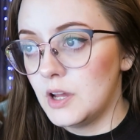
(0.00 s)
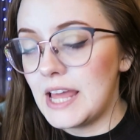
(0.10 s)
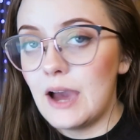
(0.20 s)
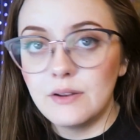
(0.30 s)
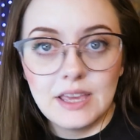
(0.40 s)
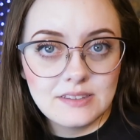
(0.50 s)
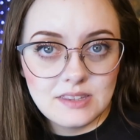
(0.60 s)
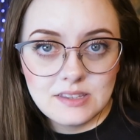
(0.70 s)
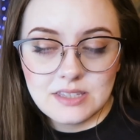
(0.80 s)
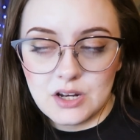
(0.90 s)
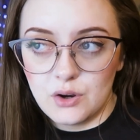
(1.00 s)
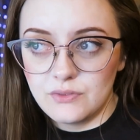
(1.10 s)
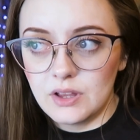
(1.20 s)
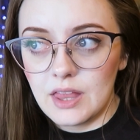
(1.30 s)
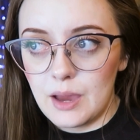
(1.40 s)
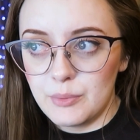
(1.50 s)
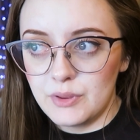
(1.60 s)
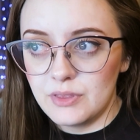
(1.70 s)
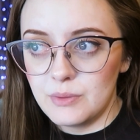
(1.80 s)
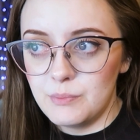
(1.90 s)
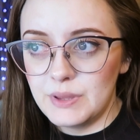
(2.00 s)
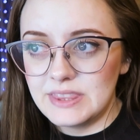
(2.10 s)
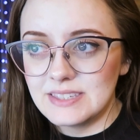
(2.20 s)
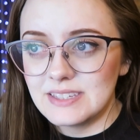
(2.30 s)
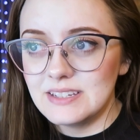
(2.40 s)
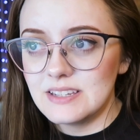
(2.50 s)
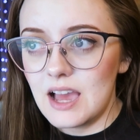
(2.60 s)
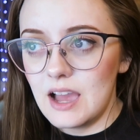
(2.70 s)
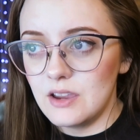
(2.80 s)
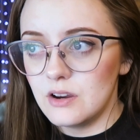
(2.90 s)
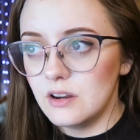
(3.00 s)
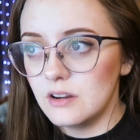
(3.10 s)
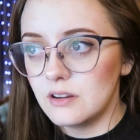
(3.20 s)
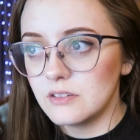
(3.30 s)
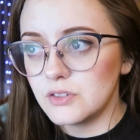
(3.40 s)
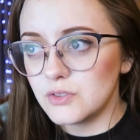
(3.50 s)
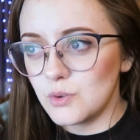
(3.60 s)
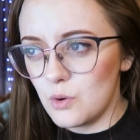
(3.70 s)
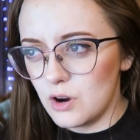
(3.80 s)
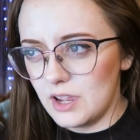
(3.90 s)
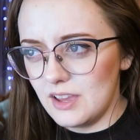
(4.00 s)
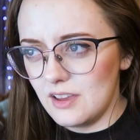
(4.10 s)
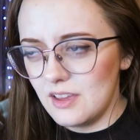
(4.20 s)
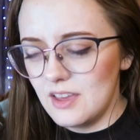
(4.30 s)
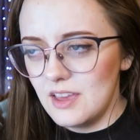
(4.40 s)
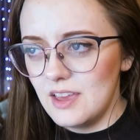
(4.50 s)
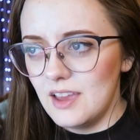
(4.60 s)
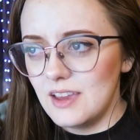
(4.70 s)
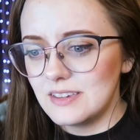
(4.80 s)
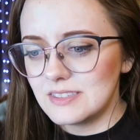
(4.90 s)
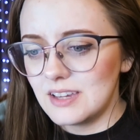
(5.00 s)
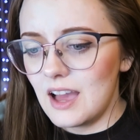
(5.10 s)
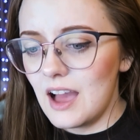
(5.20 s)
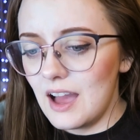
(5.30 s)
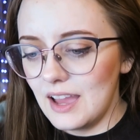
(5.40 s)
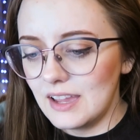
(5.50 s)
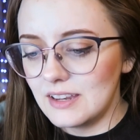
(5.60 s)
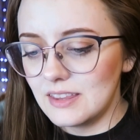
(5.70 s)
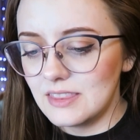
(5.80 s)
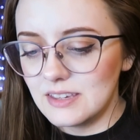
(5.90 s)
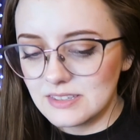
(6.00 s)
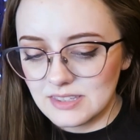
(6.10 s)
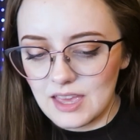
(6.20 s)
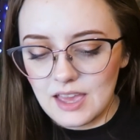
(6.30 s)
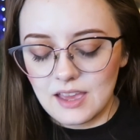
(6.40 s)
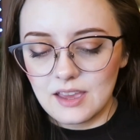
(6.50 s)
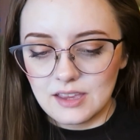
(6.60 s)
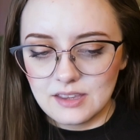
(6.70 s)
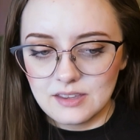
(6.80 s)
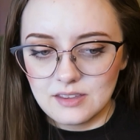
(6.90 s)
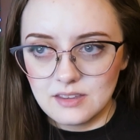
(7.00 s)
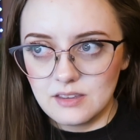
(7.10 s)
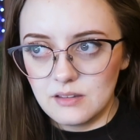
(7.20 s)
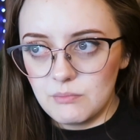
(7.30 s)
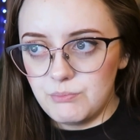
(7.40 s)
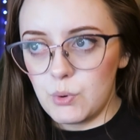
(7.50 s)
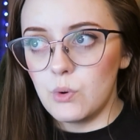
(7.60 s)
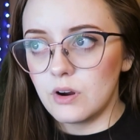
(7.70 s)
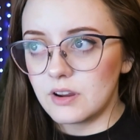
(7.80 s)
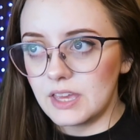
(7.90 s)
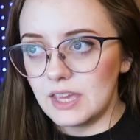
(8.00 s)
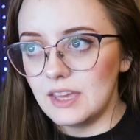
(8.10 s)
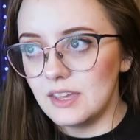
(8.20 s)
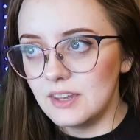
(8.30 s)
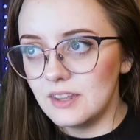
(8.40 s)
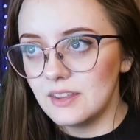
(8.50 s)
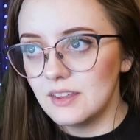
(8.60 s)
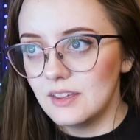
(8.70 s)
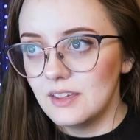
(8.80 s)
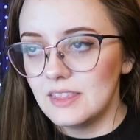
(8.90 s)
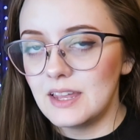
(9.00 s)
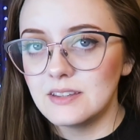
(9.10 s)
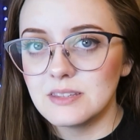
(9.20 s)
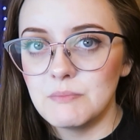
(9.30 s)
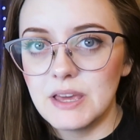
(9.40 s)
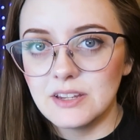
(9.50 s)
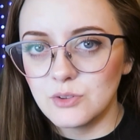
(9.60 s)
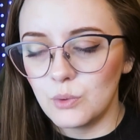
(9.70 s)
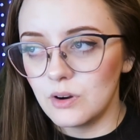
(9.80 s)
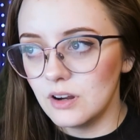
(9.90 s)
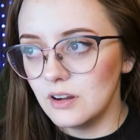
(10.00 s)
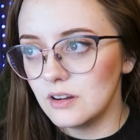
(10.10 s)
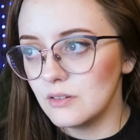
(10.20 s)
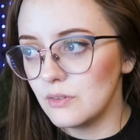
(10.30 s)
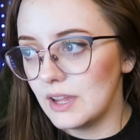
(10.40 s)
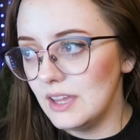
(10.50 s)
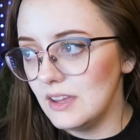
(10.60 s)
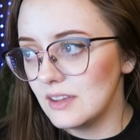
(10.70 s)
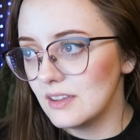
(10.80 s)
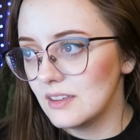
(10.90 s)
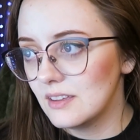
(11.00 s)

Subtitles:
on how to get to the center of the labyrinth. But this entire story is to hide this, poor kid that is a minotaur, right?